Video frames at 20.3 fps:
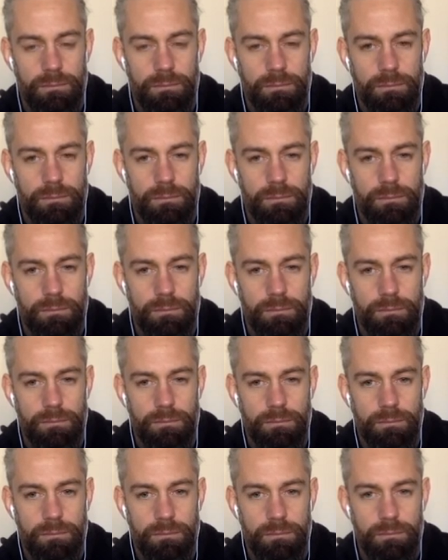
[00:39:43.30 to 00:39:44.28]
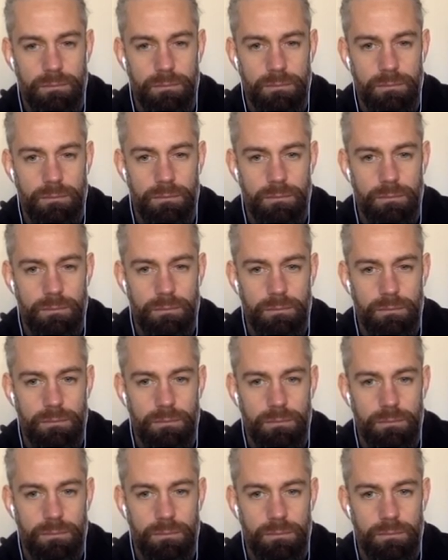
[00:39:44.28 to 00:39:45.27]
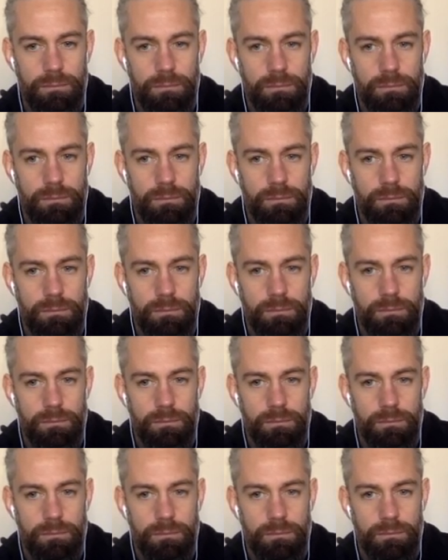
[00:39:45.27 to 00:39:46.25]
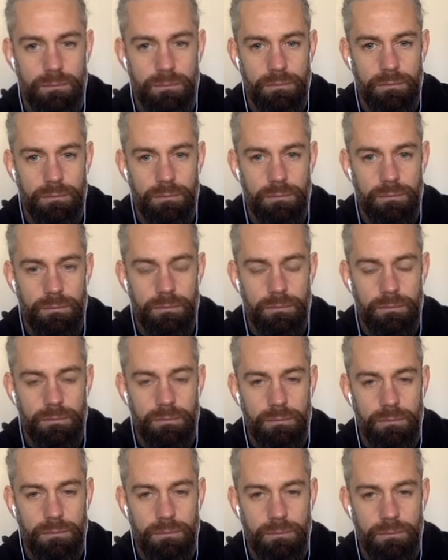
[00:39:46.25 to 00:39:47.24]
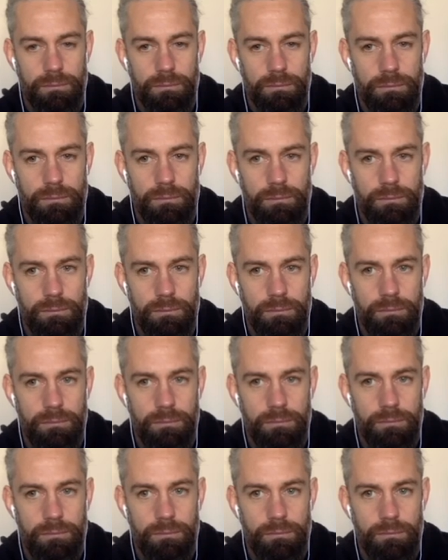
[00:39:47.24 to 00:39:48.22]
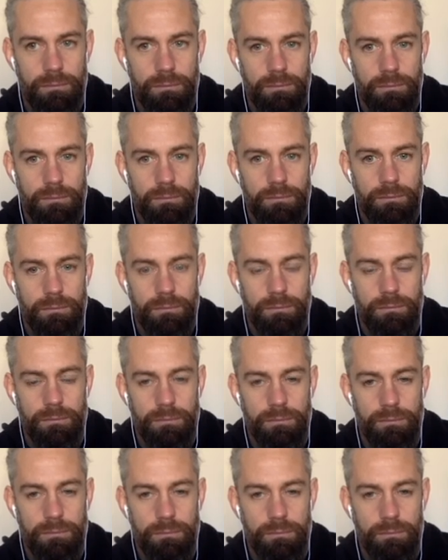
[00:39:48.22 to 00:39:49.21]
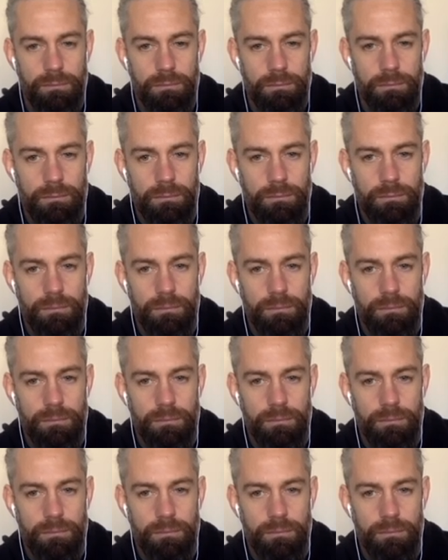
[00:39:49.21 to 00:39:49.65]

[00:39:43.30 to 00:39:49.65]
(silent)